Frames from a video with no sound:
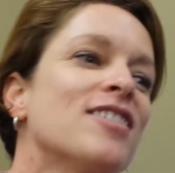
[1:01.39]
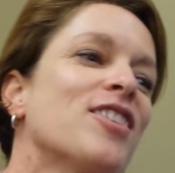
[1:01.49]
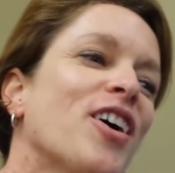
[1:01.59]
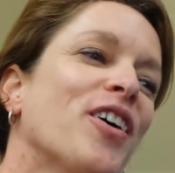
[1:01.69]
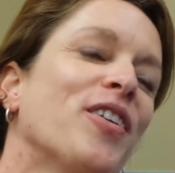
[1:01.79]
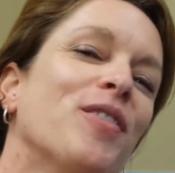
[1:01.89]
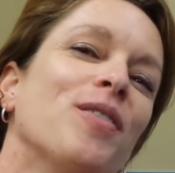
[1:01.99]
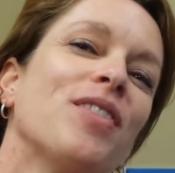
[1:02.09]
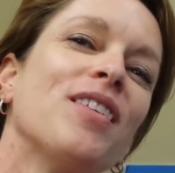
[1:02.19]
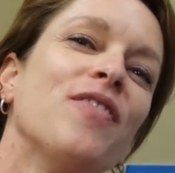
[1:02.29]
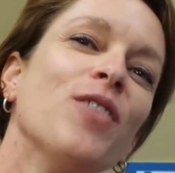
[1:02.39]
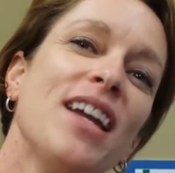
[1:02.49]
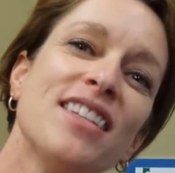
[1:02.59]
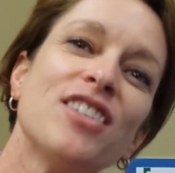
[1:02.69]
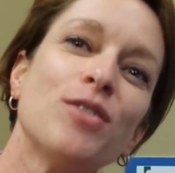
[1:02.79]
So the
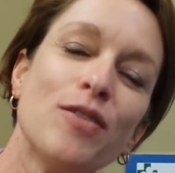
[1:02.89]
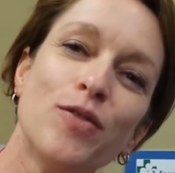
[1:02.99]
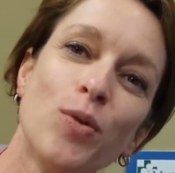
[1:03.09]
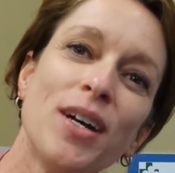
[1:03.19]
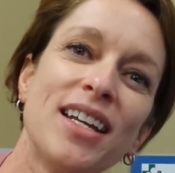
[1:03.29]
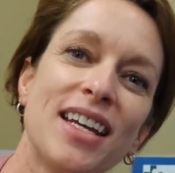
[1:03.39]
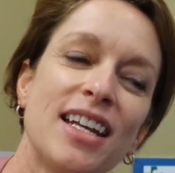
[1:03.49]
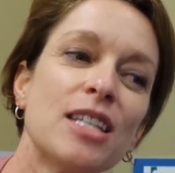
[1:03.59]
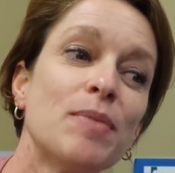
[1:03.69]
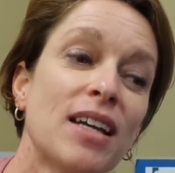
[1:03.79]
reason to avoid it is